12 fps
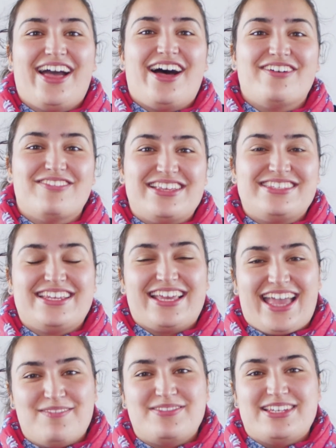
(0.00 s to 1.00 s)
Our resident
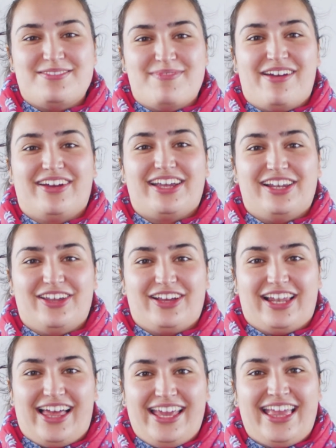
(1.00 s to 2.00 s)
Captain America
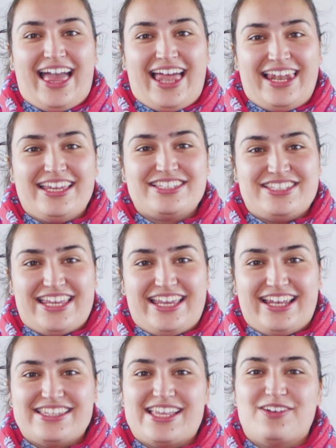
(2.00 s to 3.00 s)
lookalike, Alex
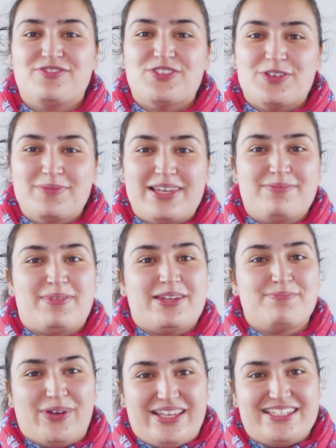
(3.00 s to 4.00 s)
Sheen, has now formally been
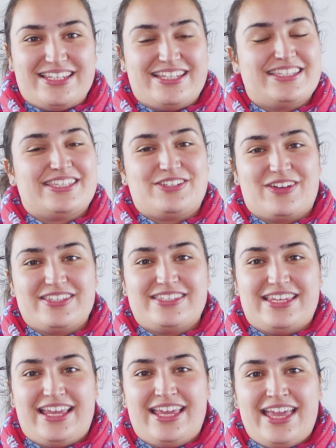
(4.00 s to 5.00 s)
appointed as a
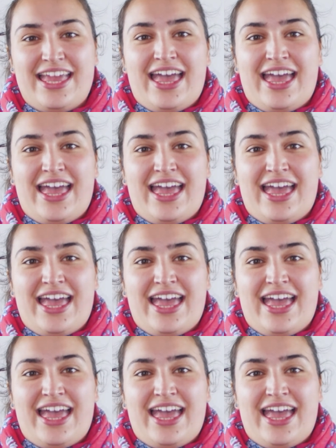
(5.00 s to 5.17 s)
trustee.